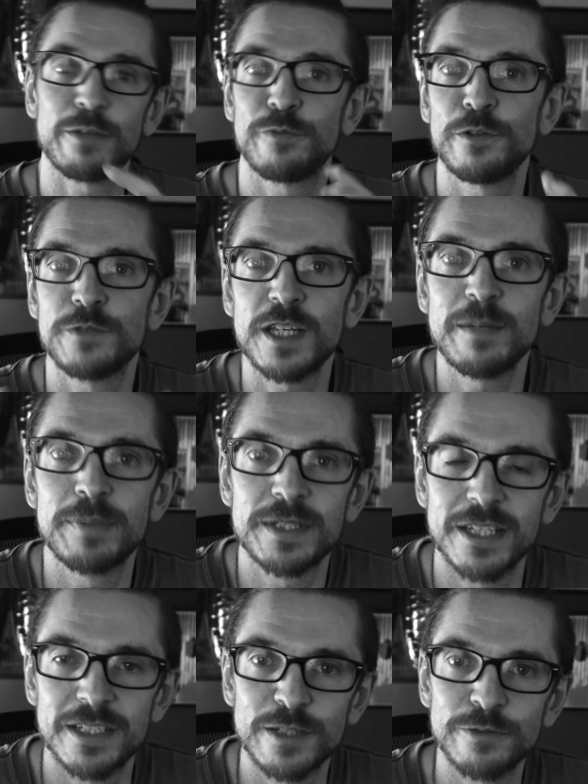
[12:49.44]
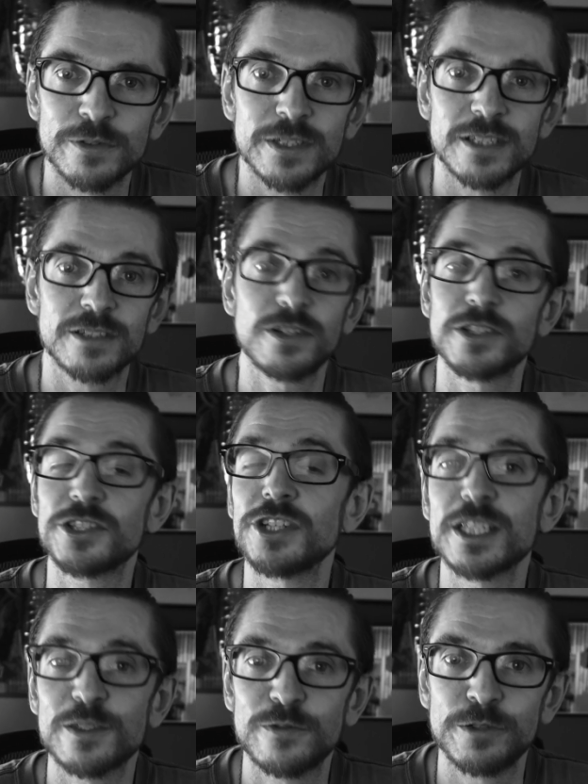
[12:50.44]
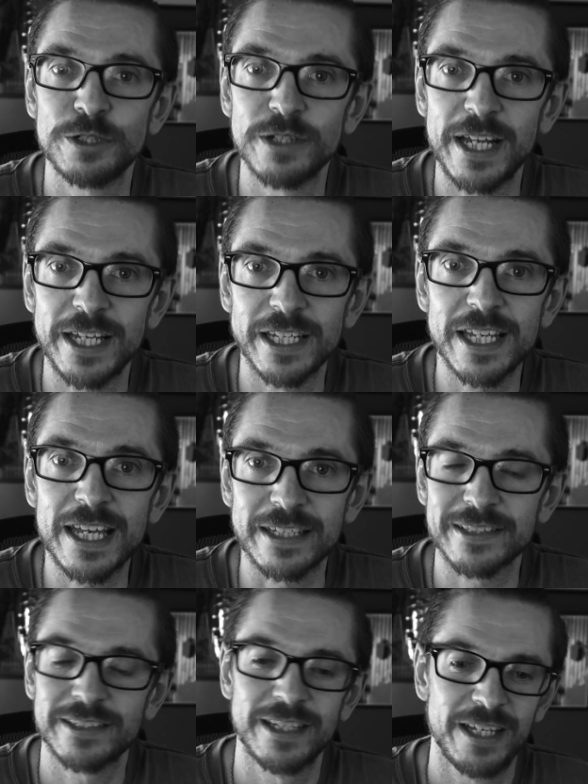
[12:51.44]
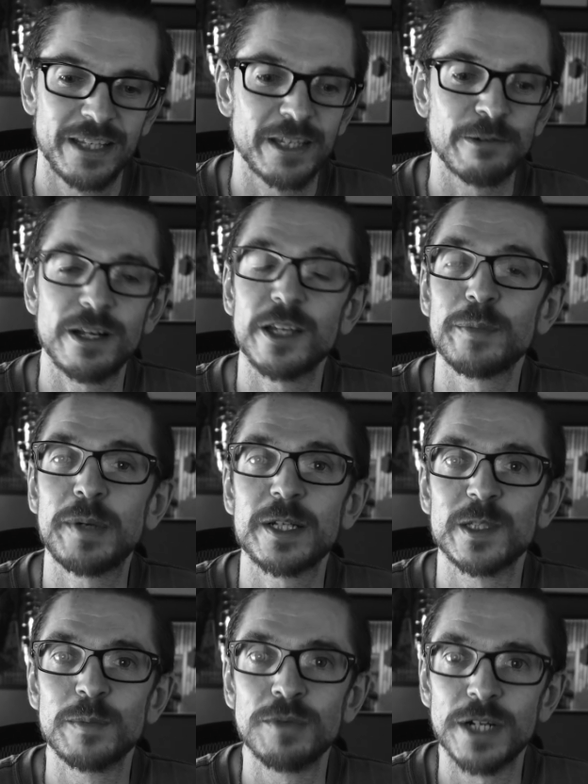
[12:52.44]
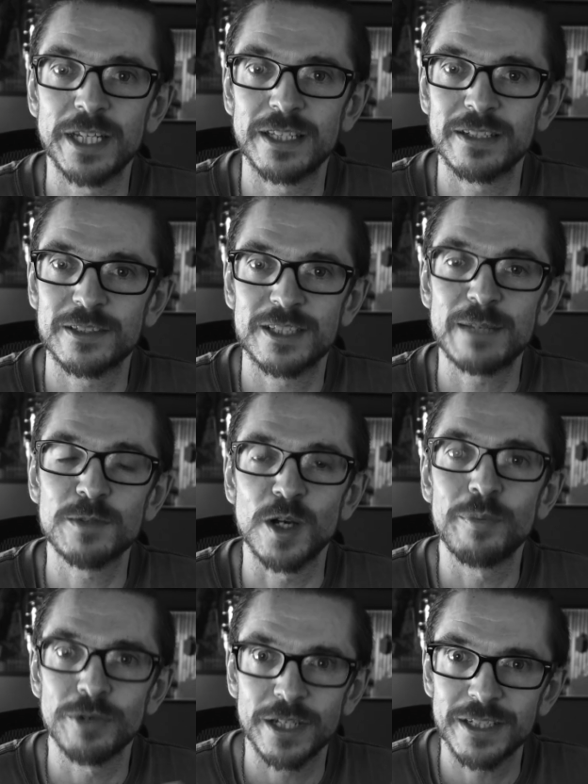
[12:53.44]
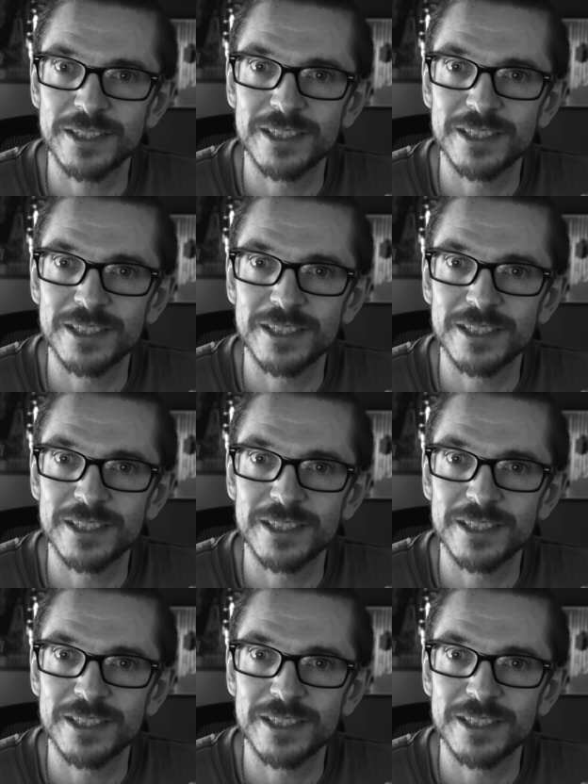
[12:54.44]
that 15% difference is not just for your ANS. There are other parts of the brain that seem to operate at